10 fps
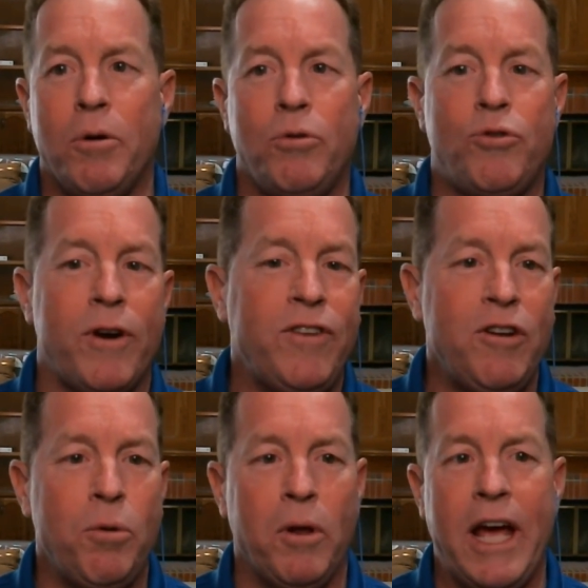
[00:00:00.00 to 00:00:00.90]
drift
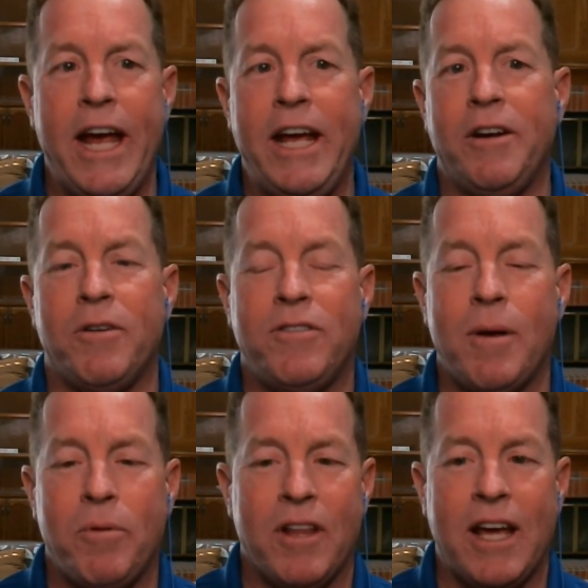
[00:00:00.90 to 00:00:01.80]
into a lane or
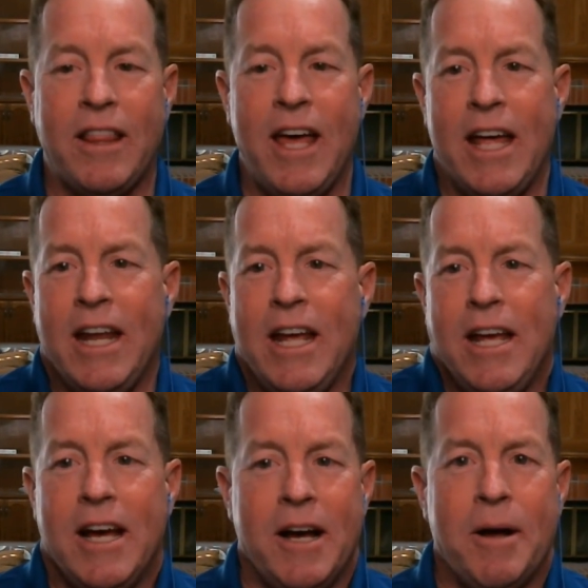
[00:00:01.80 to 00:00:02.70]
something like that.
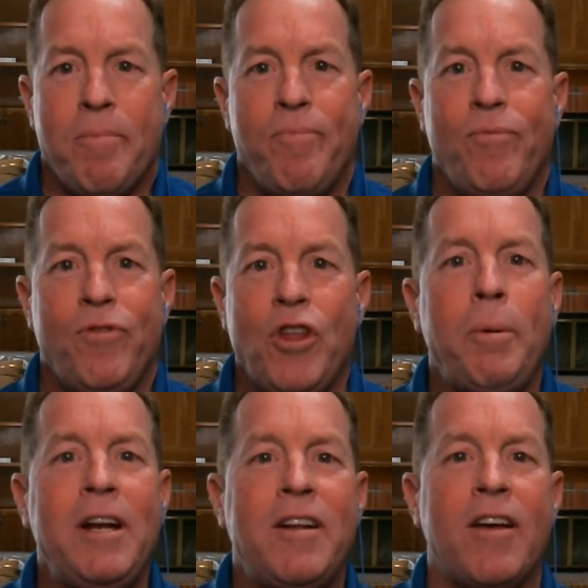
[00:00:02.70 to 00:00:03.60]

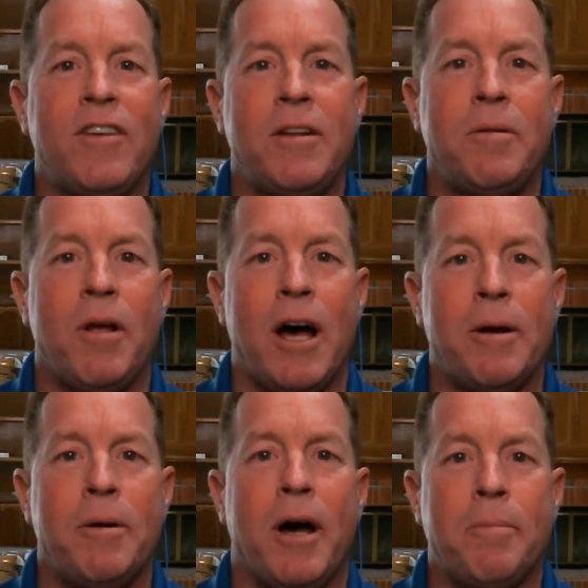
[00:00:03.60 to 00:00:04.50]
Nobody does it
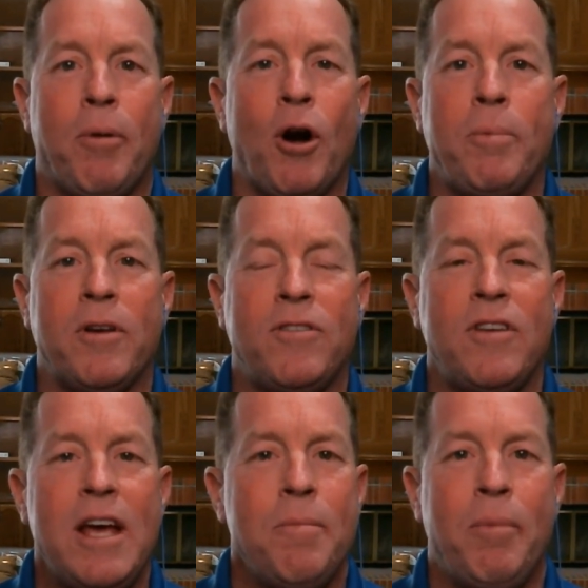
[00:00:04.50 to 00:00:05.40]
on purpose,
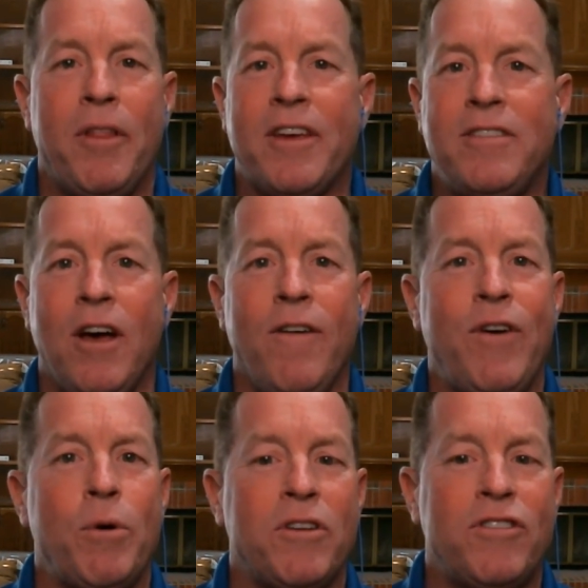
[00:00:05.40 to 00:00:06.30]
but the cell
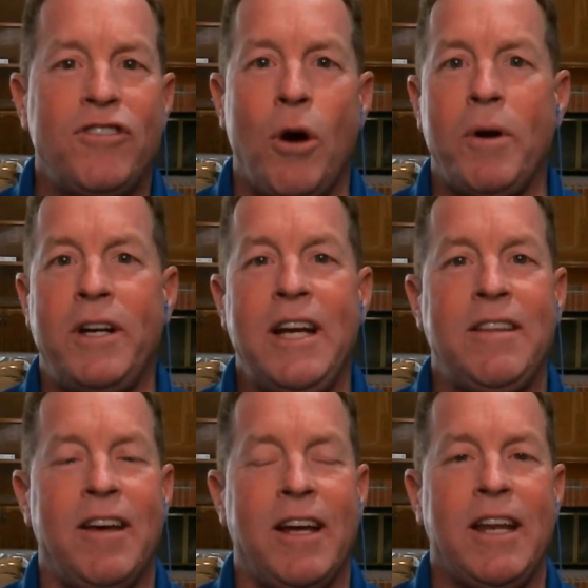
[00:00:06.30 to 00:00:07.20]
phone is so
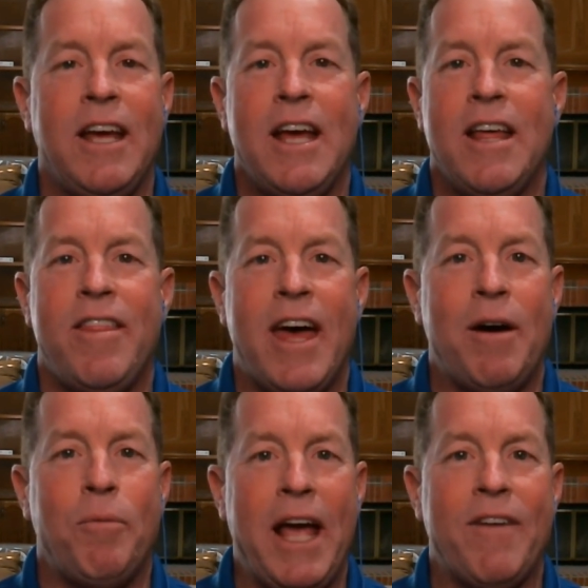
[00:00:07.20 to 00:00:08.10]
addicting
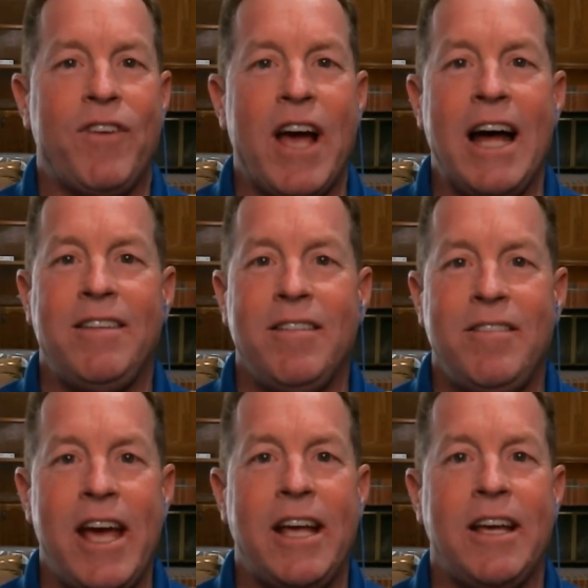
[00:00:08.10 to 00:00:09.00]
that we have
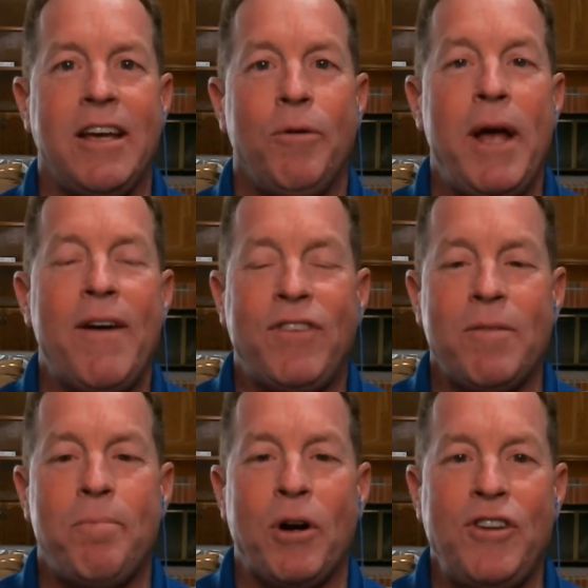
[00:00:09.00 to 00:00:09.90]

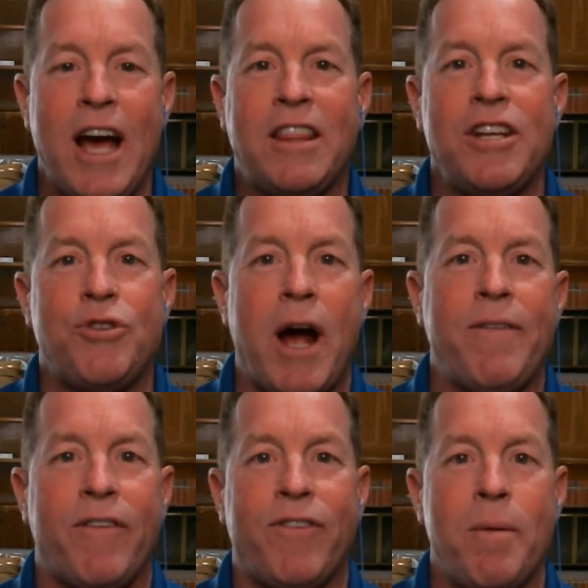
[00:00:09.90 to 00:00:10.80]
to protect the
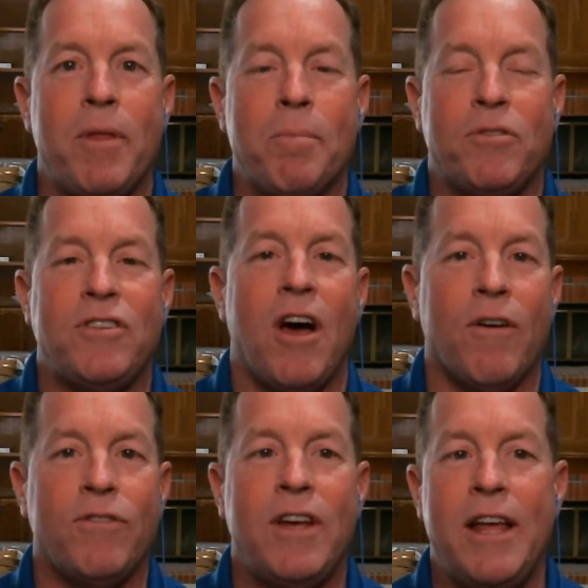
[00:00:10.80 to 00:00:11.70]
driver from
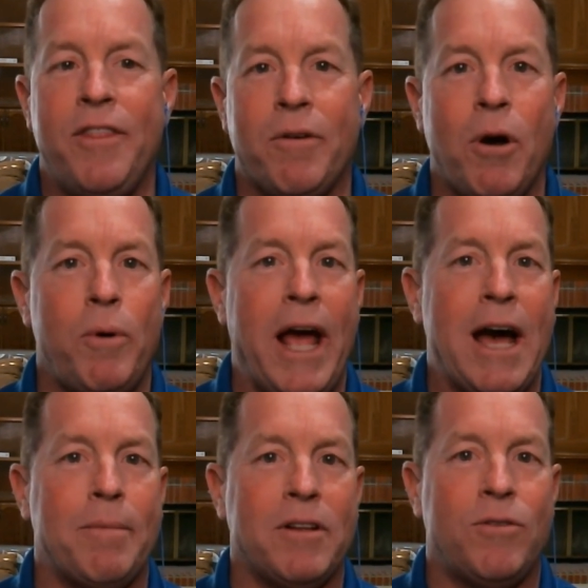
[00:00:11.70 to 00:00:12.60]
themselves and their own
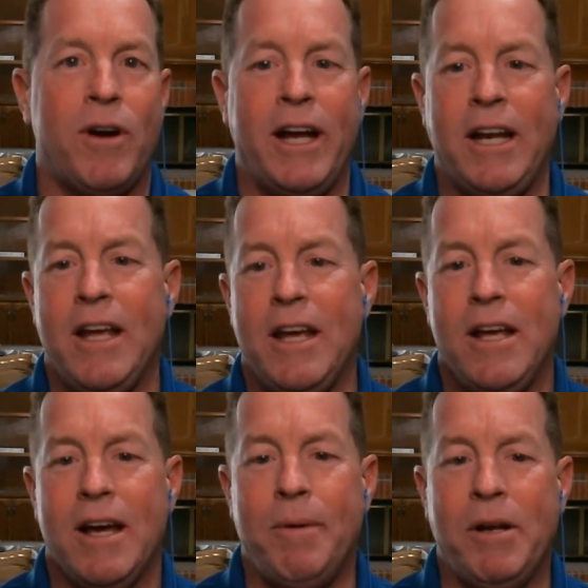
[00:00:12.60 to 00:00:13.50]
habits, right?
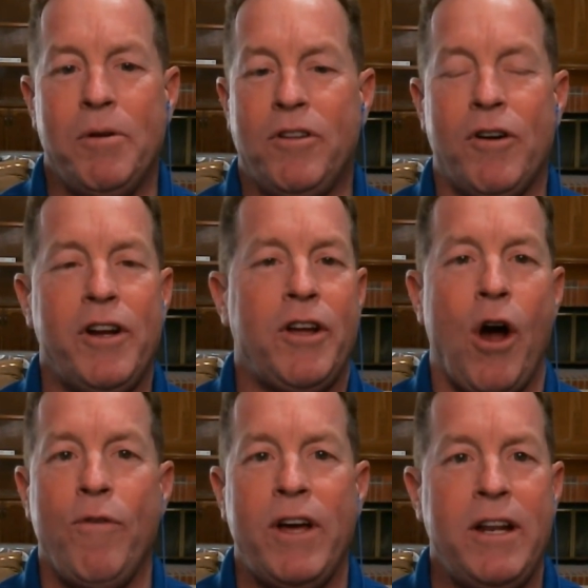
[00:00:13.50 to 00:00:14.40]
I mean, during
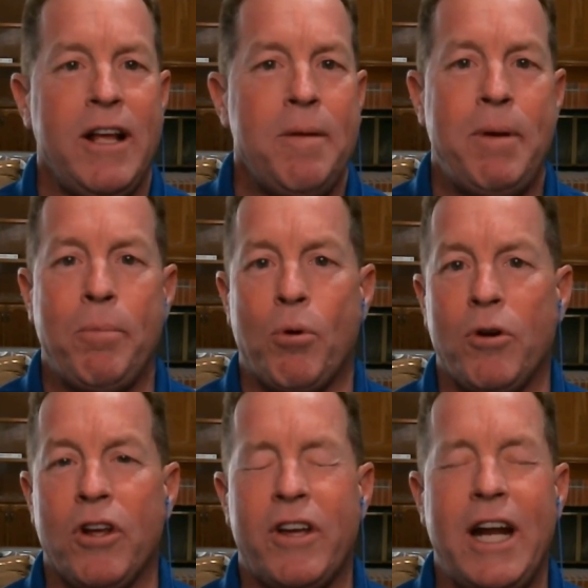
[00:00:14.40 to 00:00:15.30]
COVID, people
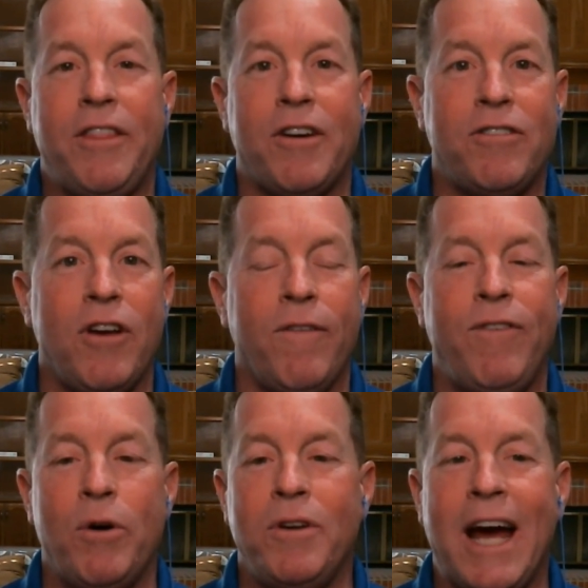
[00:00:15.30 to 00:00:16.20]
were looking at their cell
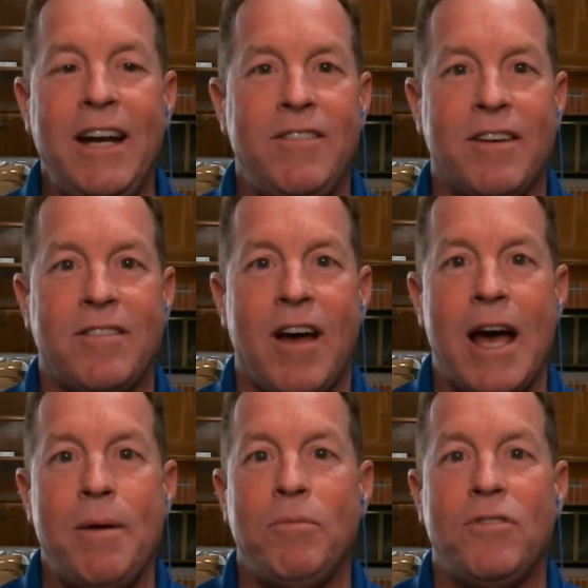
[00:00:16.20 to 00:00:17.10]
phone 96
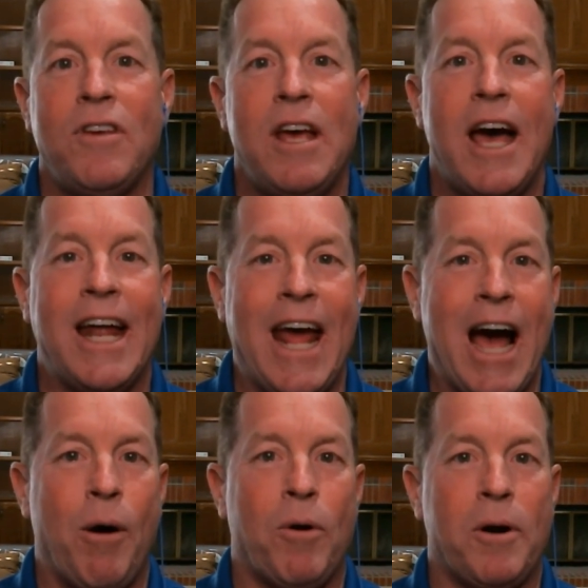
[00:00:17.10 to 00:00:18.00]
times an
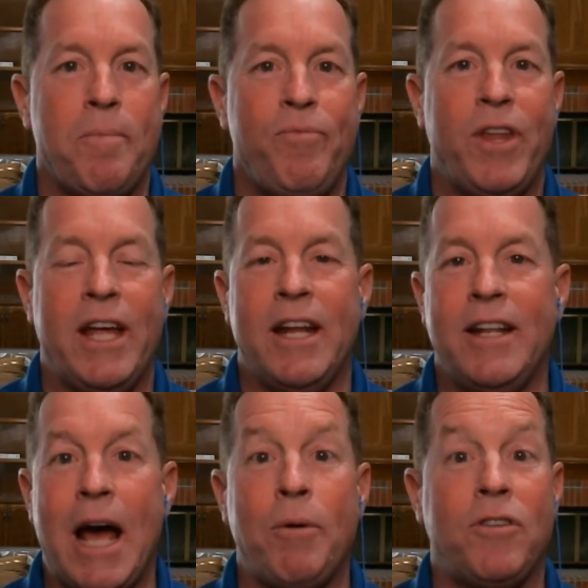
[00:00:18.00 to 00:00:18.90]
hour. And
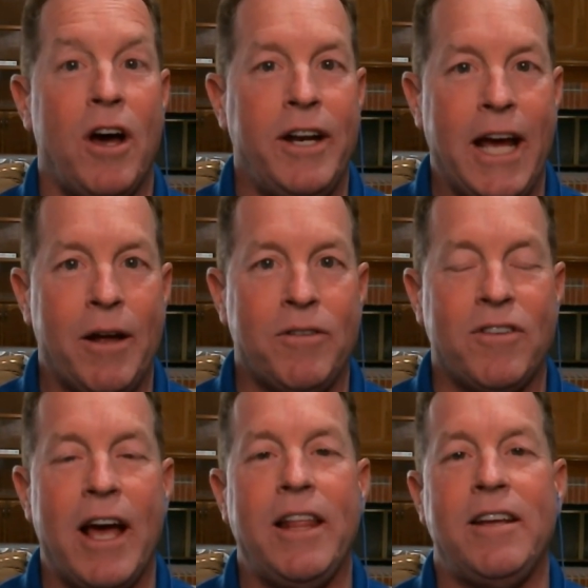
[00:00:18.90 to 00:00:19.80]
now it's gone down
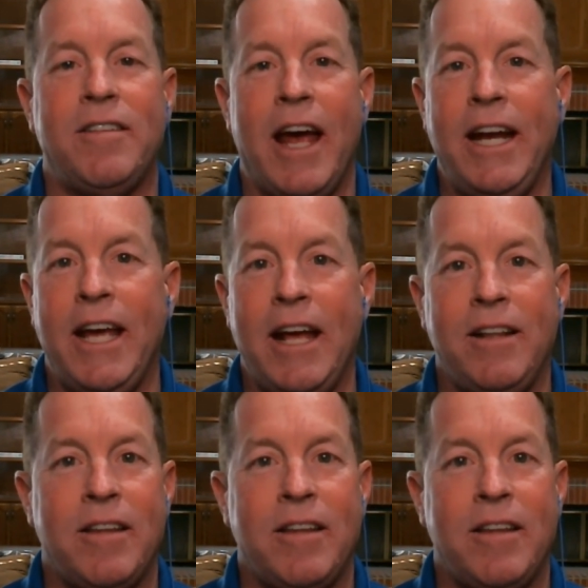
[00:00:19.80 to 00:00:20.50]
slightly to 88